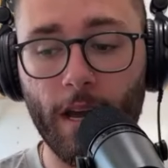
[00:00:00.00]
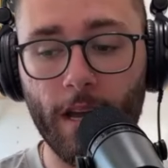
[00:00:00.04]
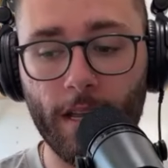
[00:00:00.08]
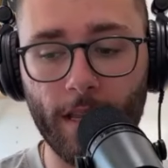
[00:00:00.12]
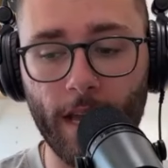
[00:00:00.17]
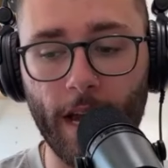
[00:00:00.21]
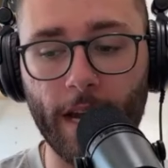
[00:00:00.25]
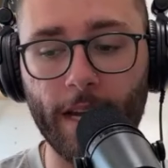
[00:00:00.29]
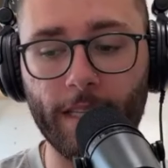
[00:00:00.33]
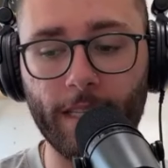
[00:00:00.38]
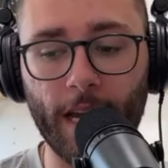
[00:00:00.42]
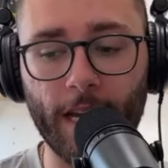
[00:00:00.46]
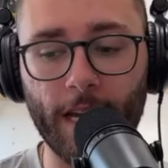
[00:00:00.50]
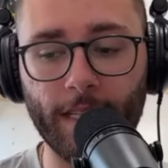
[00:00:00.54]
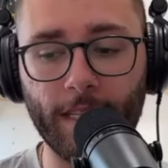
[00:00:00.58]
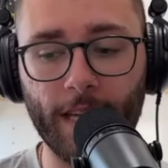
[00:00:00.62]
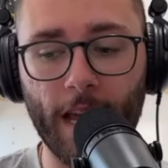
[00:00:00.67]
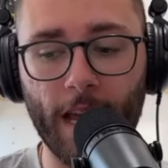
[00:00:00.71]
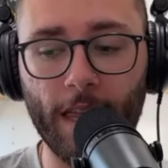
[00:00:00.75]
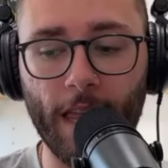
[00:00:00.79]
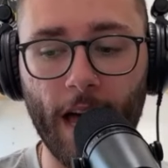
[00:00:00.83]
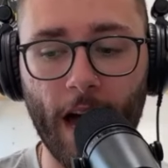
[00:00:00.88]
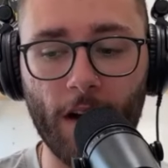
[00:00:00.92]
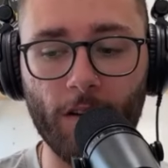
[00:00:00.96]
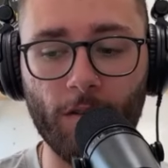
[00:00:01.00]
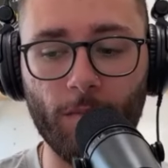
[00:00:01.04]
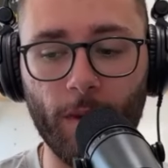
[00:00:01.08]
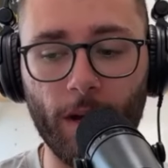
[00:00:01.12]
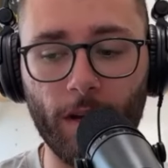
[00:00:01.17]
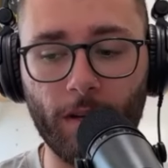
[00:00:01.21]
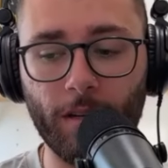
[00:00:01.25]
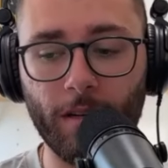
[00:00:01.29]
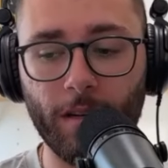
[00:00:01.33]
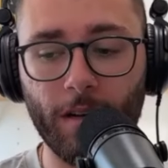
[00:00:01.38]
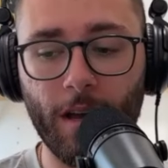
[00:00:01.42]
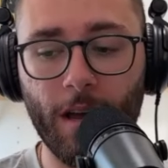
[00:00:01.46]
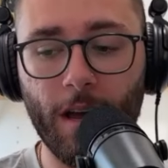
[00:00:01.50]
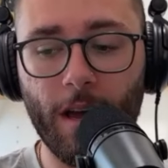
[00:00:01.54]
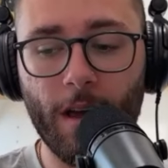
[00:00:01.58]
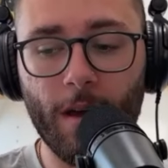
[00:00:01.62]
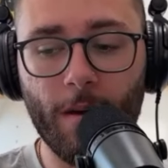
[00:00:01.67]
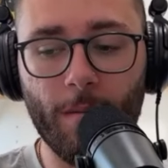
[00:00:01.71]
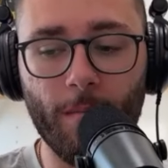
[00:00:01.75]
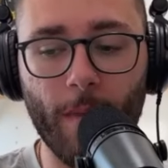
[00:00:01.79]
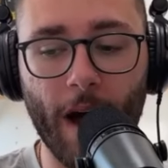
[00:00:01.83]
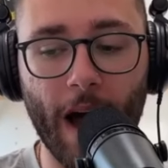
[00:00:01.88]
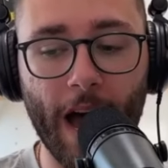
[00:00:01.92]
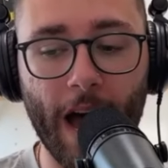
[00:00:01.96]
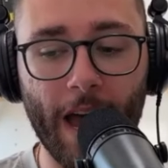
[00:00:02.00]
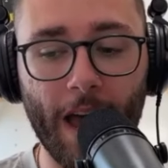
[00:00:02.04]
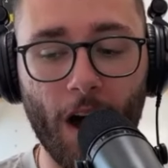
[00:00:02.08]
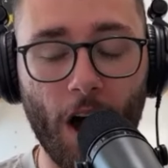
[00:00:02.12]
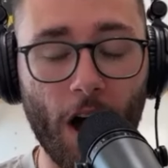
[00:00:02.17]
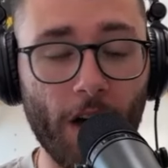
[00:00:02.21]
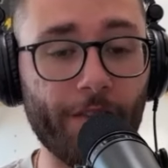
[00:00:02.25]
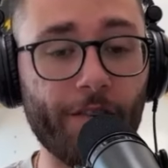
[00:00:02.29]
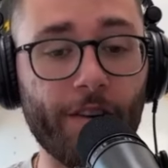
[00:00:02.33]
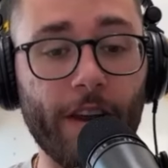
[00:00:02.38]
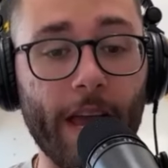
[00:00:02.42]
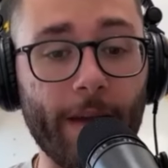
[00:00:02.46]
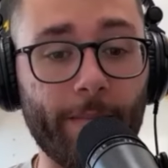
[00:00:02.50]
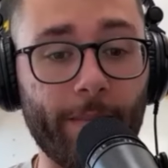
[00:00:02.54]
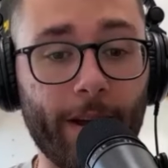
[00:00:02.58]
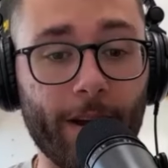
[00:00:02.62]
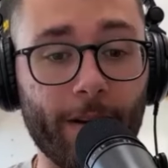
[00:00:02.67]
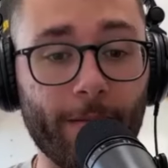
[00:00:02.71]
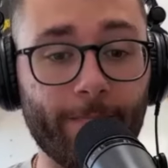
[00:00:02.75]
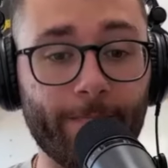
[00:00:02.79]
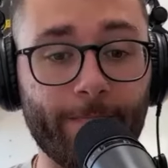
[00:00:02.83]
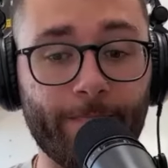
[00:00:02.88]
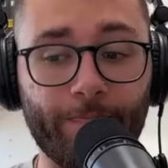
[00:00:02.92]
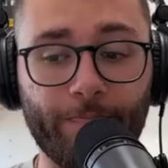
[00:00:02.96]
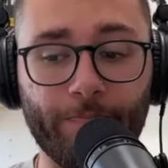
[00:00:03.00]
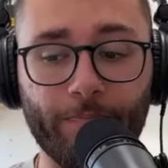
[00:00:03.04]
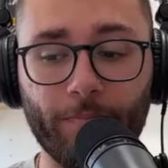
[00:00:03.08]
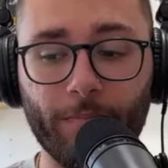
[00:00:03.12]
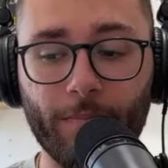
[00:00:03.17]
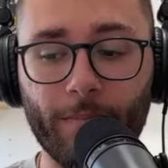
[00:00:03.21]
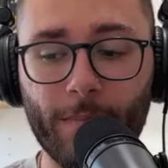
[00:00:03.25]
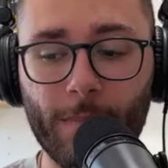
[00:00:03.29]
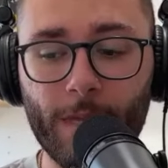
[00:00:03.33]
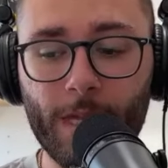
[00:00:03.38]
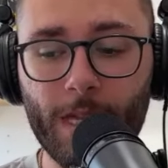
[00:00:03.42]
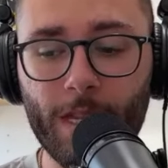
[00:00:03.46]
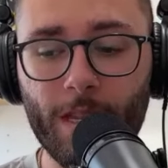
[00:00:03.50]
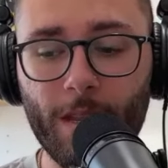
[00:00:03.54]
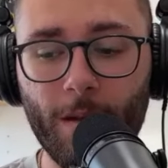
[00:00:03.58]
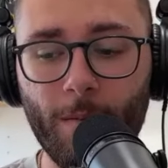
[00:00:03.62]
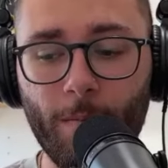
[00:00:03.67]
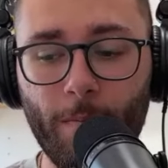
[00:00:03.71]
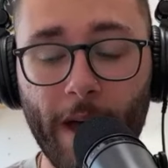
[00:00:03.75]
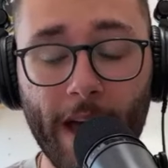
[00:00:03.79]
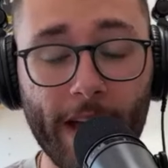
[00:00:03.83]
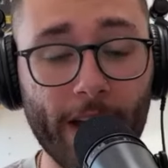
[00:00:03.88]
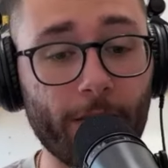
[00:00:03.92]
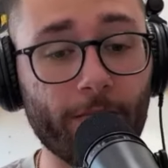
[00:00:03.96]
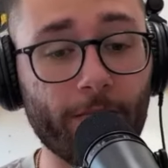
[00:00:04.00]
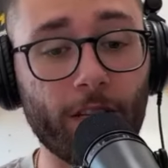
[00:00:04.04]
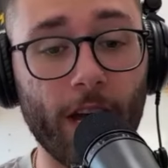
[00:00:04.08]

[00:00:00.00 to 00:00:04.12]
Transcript: then it's Isaiahh Loudermilk. My other name here, backup